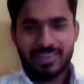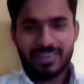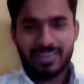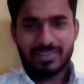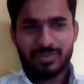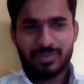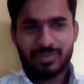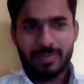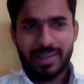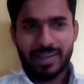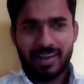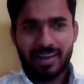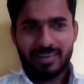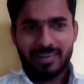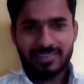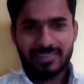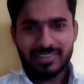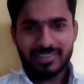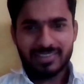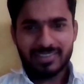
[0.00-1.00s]
So
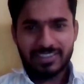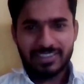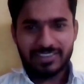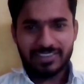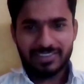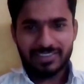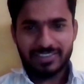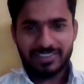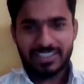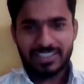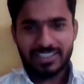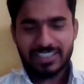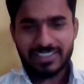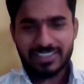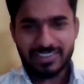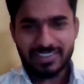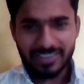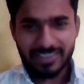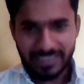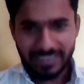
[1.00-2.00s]
Megraj,
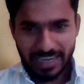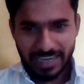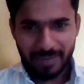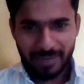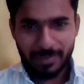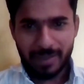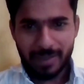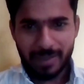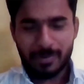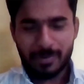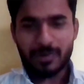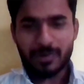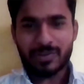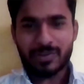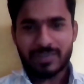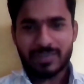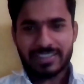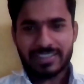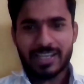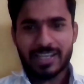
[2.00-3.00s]
just tell me about
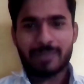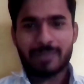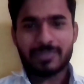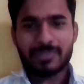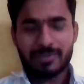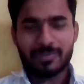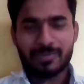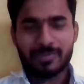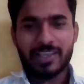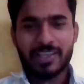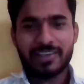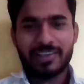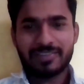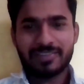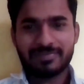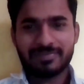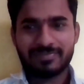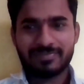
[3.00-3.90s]
yourself something.